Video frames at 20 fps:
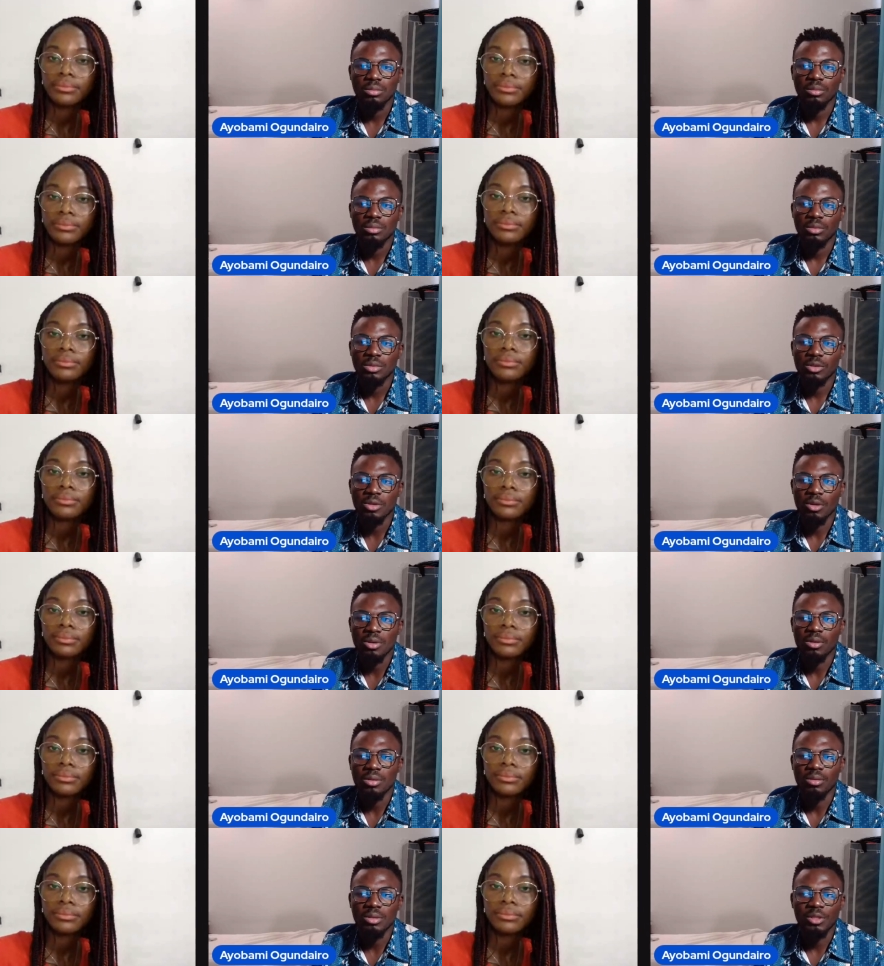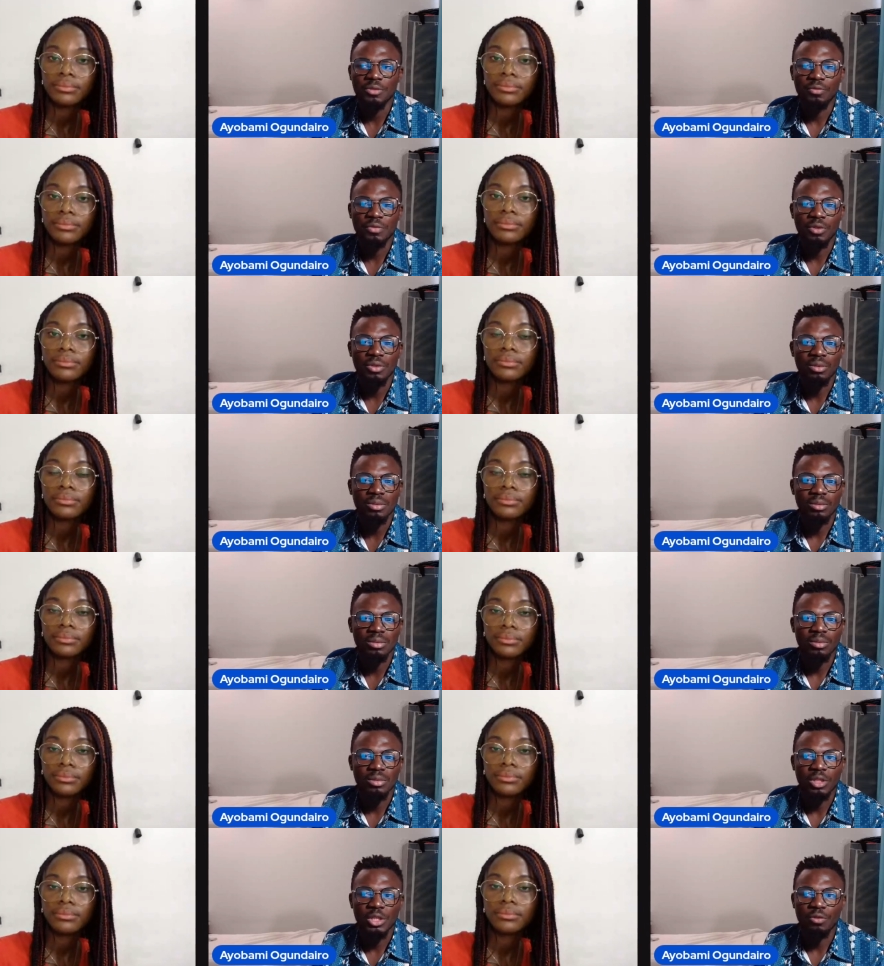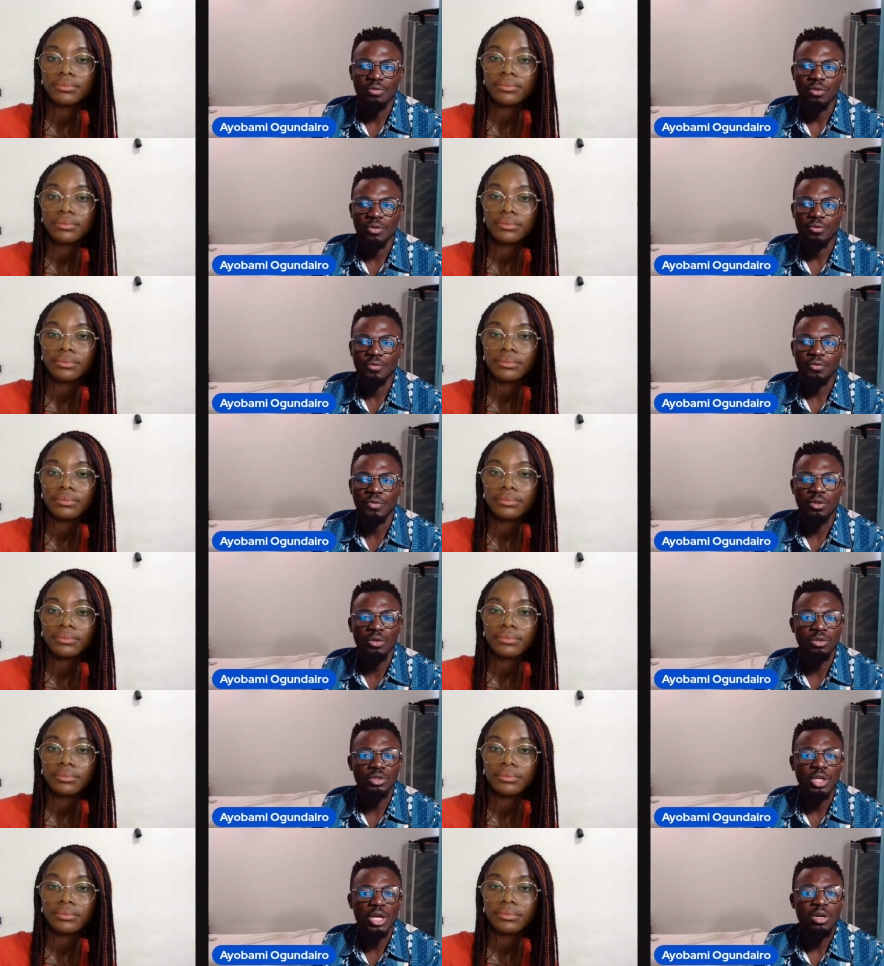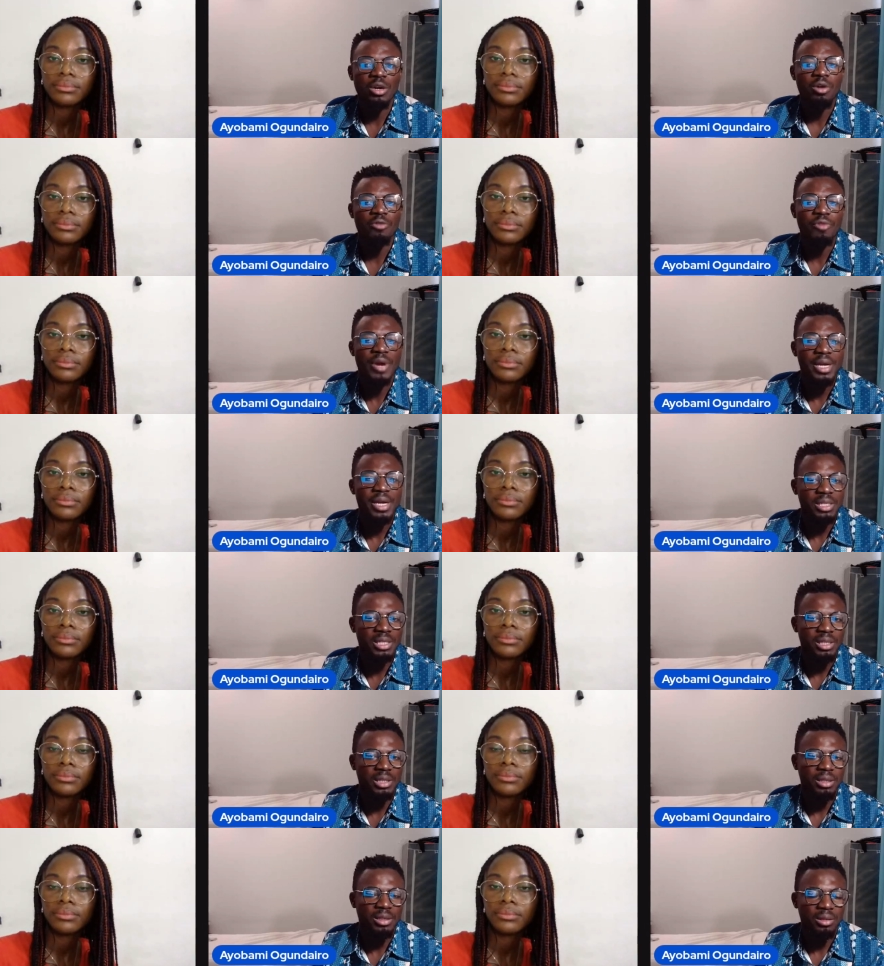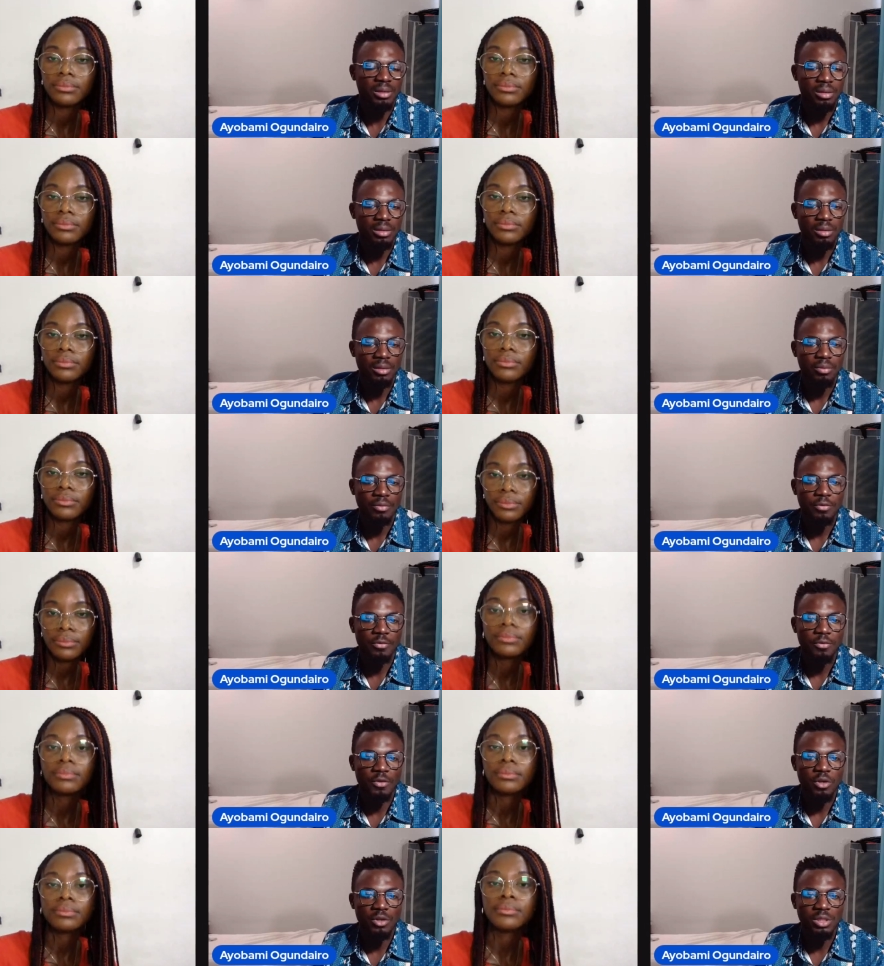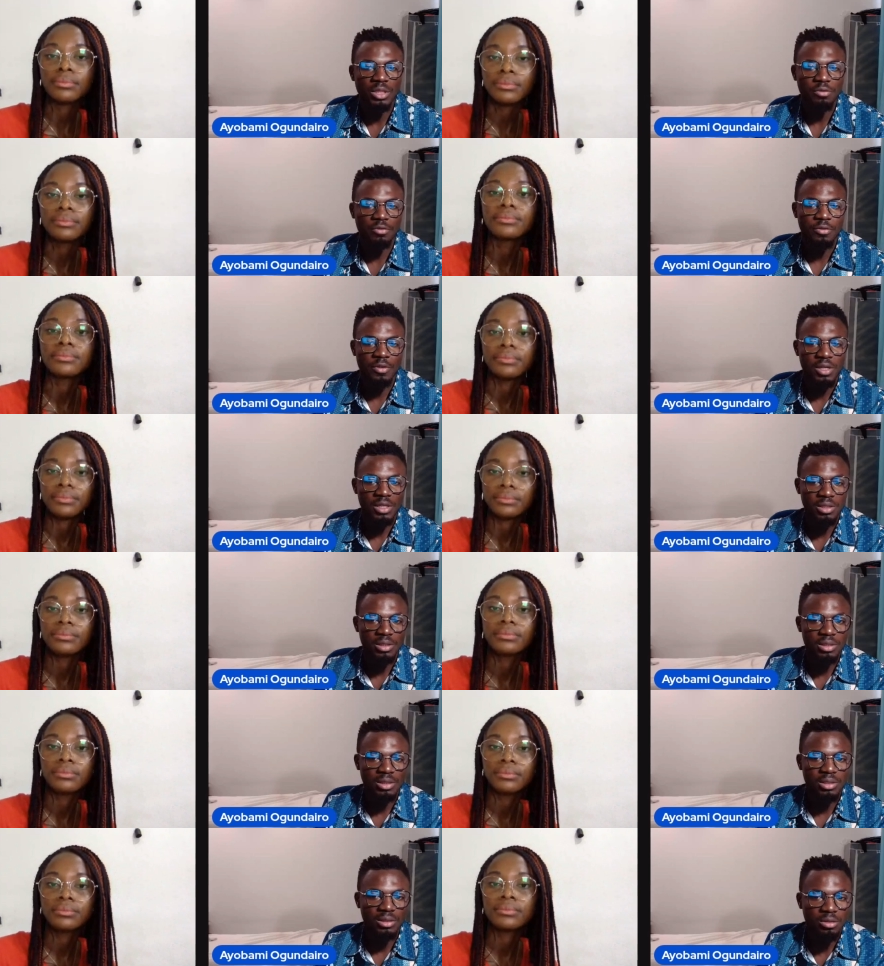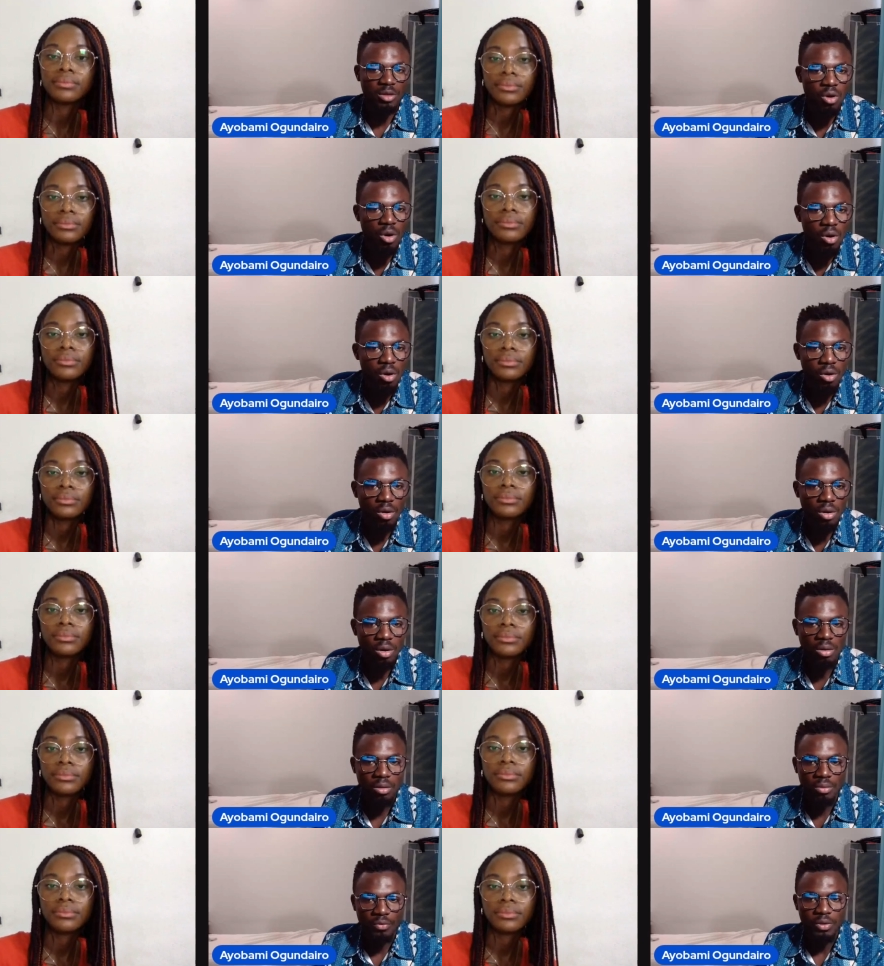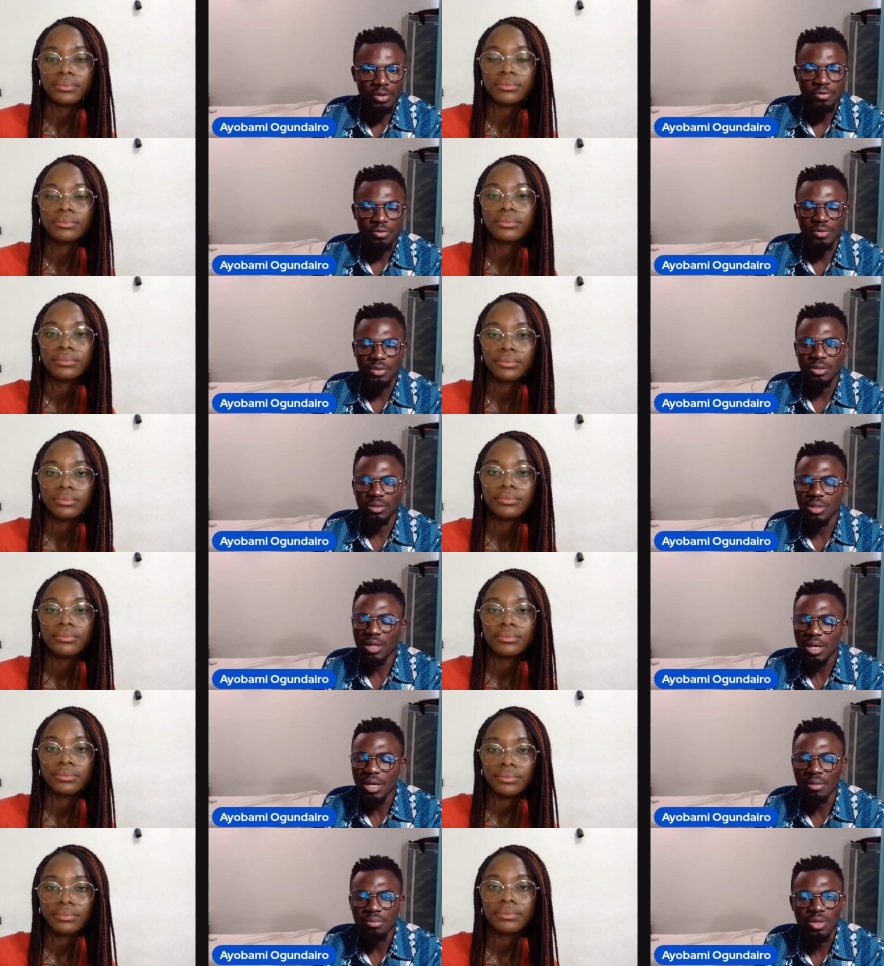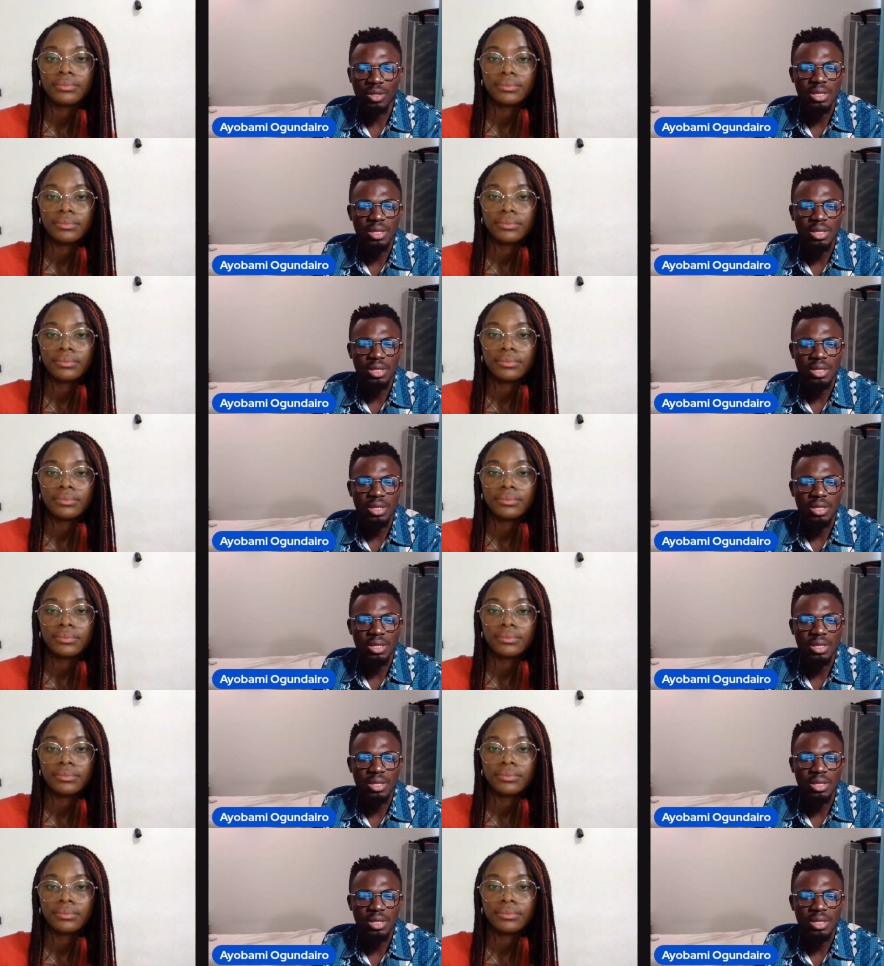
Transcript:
Speaker 1: so if you if you feel you are not ready for the first call for the first time,